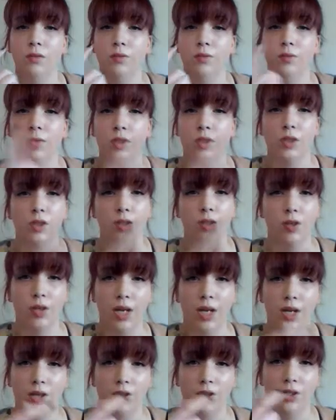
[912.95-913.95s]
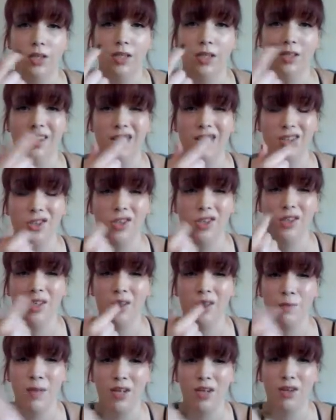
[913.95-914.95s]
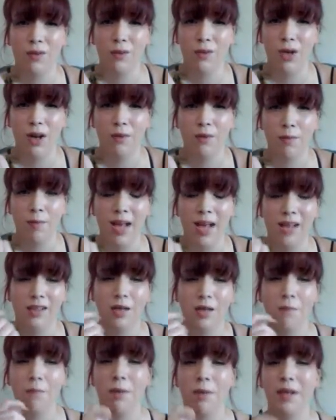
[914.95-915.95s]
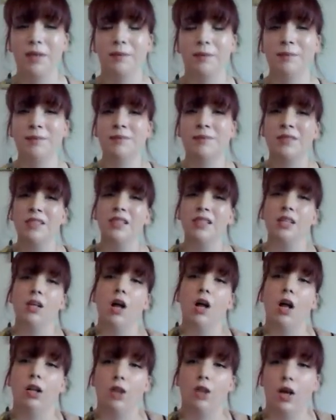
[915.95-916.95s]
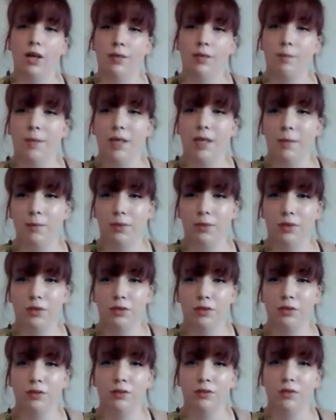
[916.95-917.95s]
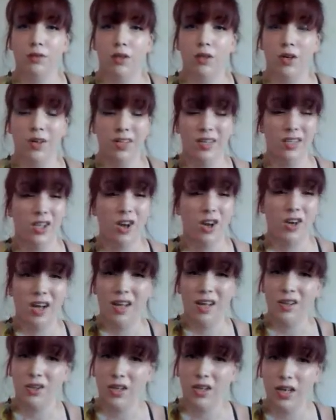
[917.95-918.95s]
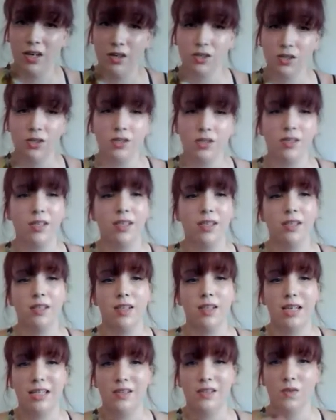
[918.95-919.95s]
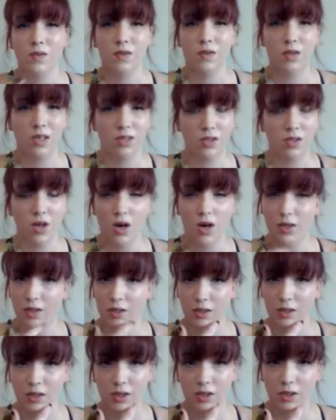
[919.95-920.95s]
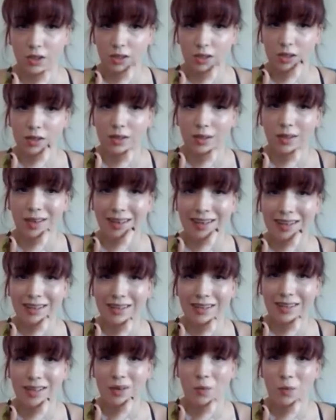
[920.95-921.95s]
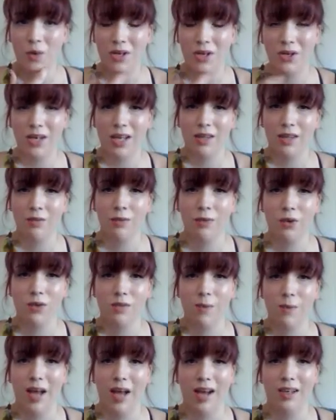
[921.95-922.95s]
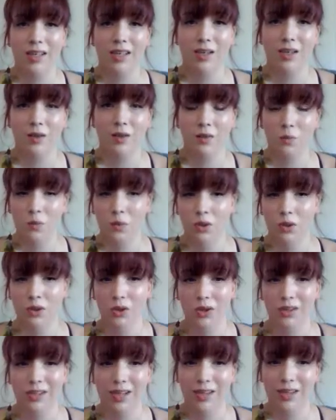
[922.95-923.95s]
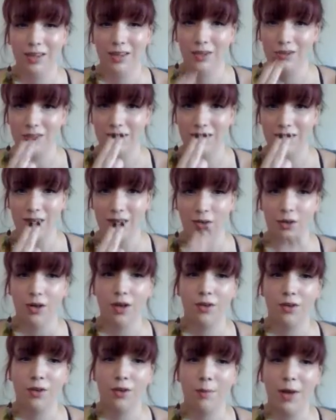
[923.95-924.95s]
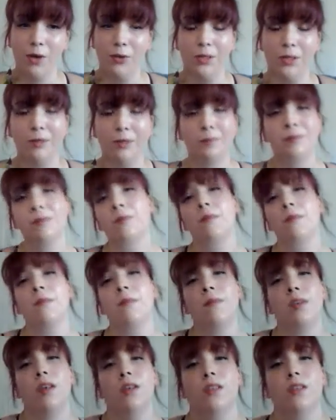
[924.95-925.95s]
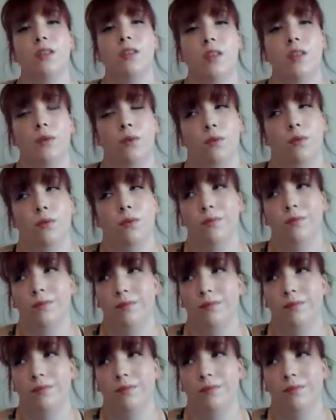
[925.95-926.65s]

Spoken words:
for her character it actually looks better if you have a matte lip, but a lot of people, or a lot of other characters, it's not going to look good. Like, when you get the photos back, it will look like there's a sticker on your mouth. So,